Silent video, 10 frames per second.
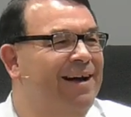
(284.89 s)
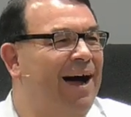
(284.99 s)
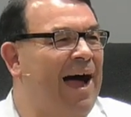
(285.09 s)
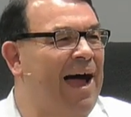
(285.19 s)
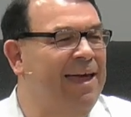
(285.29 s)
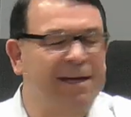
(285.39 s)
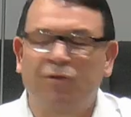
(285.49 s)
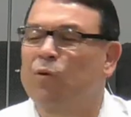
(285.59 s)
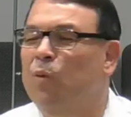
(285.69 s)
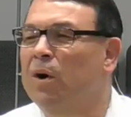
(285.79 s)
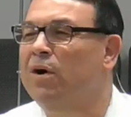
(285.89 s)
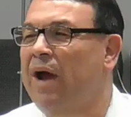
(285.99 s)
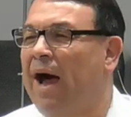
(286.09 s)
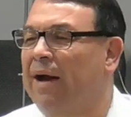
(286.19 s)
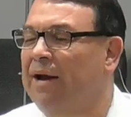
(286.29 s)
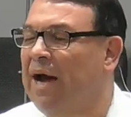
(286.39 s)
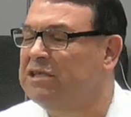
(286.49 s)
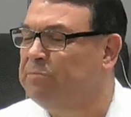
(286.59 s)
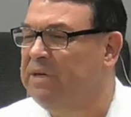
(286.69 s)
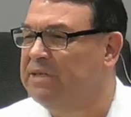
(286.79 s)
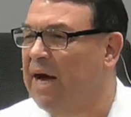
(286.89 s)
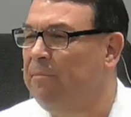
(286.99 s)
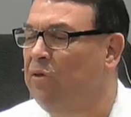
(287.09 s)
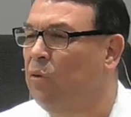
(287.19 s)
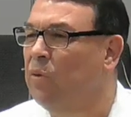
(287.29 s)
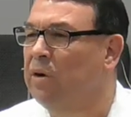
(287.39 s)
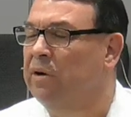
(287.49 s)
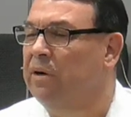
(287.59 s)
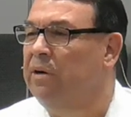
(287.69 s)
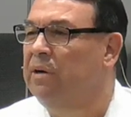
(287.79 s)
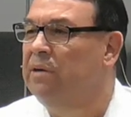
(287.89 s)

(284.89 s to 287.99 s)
I get the Word out and I spend time in the Word.